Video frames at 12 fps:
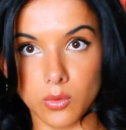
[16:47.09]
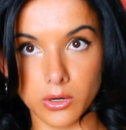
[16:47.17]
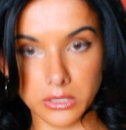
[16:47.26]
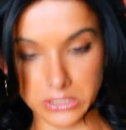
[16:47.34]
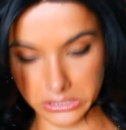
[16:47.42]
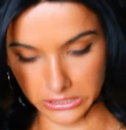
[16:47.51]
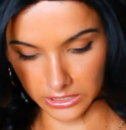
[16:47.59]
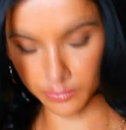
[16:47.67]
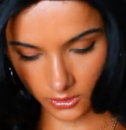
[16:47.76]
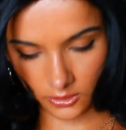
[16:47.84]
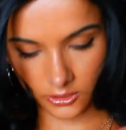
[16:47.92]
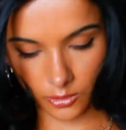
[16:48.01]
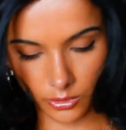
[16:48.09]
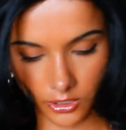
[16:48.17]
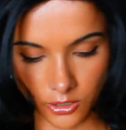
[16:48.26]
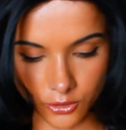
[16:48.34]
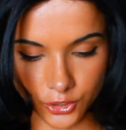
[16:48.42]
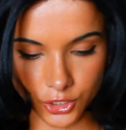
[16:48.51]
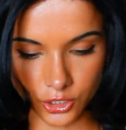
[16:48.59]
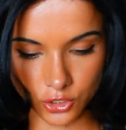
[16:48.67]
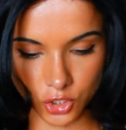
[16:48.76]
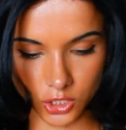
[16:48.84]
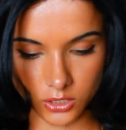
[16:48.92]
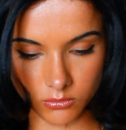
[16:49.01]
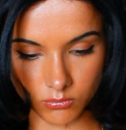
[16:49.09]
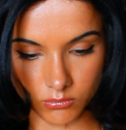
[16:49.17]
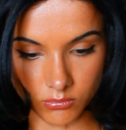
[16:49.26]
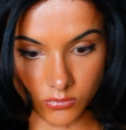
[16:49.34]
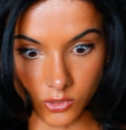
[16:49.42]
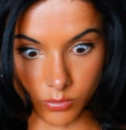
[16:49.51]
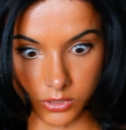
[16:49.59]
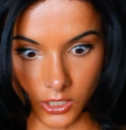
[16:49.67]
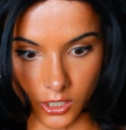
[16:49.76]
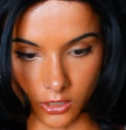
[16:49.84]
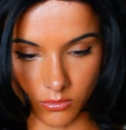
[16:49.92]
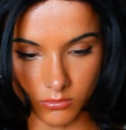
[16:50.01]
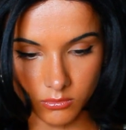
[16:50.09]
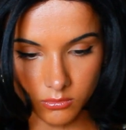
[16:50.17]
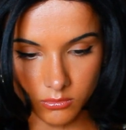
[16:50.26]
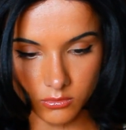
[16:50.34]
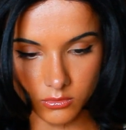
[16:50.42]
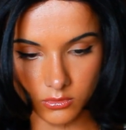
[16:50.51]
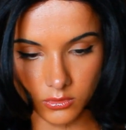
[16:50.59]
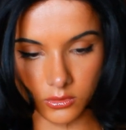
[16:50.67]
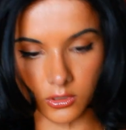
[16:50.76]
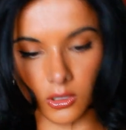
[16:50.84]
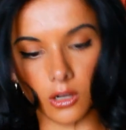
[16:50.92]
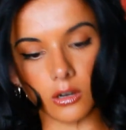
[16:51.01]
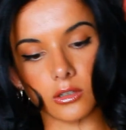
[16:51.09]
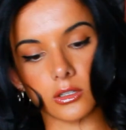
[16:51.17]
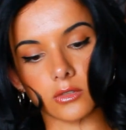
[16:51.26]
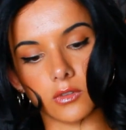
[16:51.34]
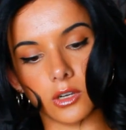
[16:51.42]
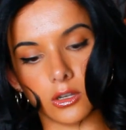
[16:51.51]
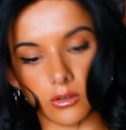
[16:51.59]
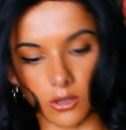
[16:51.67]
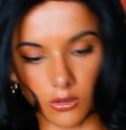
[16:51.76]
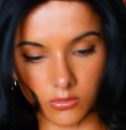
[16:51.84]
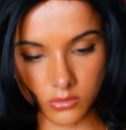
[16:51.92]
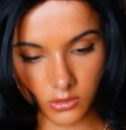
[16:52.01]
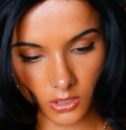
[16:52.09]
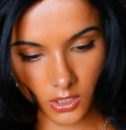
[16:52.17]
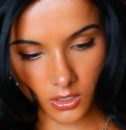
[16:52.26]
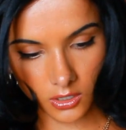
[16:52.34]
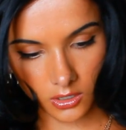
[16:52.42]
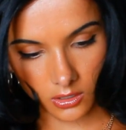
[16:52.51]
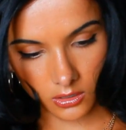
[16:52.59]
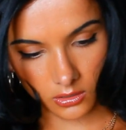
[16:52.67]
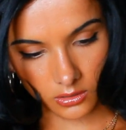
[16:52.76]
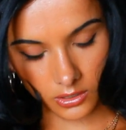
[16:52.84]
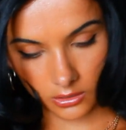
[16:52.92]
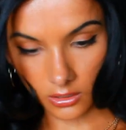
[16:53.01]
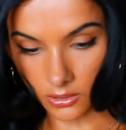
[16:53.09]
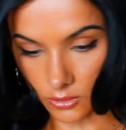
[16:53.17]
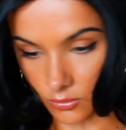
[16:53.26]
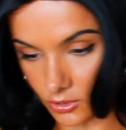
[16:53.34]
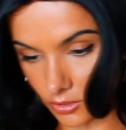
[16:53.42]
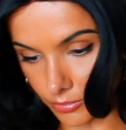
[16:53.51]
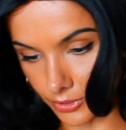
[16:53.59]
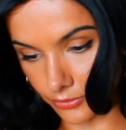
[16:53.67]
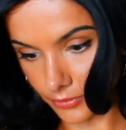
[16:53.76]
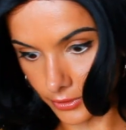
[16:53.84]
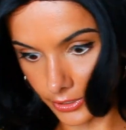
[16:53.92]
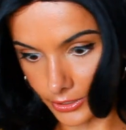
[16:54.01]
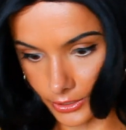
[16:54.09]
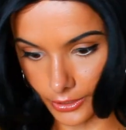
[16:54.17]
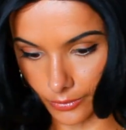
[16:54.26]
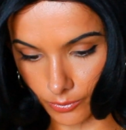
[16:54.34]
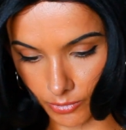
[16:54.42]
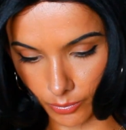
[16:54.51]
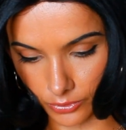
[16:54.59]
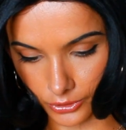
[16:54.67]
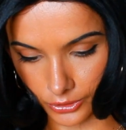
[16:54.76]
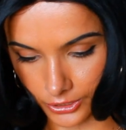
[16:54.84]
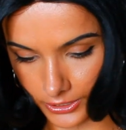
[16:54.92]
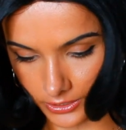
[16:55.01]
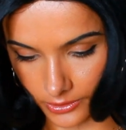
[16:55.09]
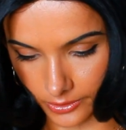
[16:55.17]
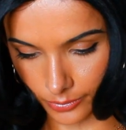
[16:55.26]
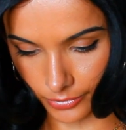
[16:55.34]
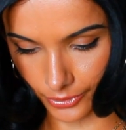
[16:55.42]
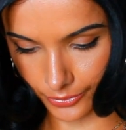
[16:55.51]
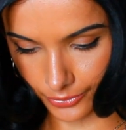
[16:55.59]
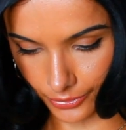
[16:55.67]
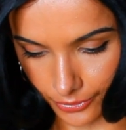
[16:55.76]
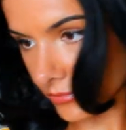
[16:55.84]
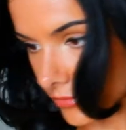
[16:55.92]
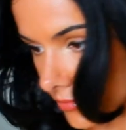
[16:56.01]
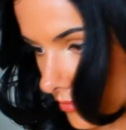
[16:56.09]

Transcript: to wear this type. Can you tell my energy is just depleting the longer this video goes? I thought this was gonna be a fun idea when people suggested it, but you know,